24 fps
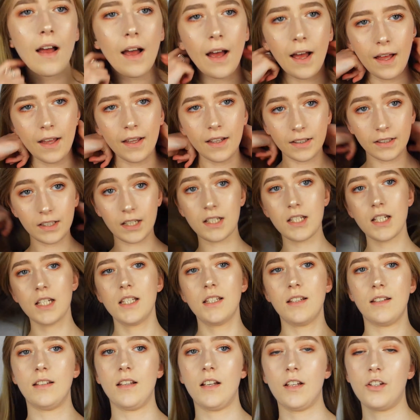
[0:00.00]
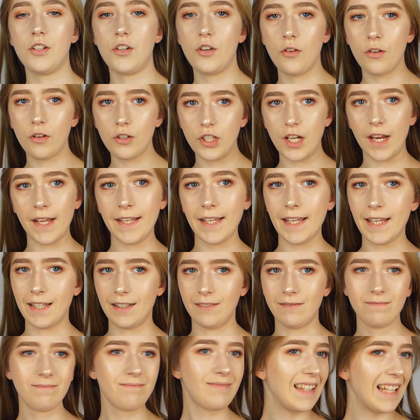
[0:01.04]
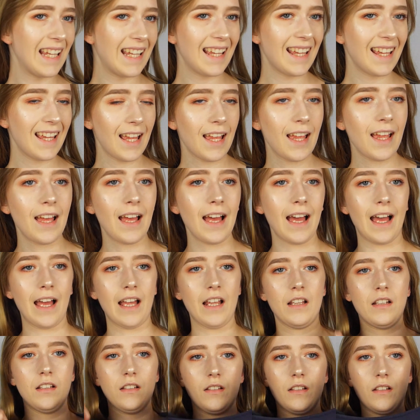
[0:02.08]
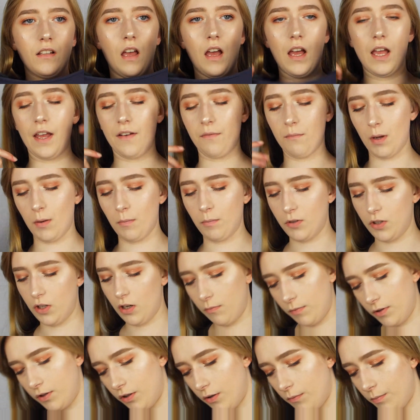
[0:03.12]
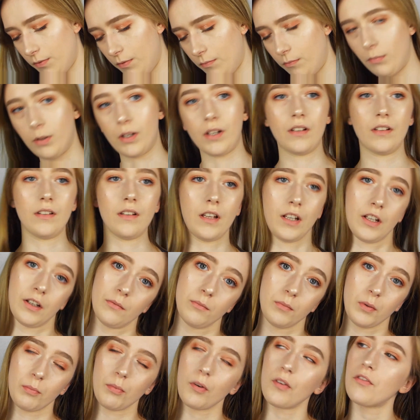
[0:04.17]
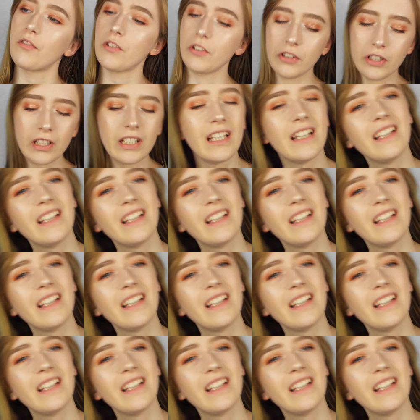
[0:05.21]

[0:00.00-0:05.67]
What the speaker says: And I did decide to do a check-in. And I have my pyjama top on because I couldn't be bothered.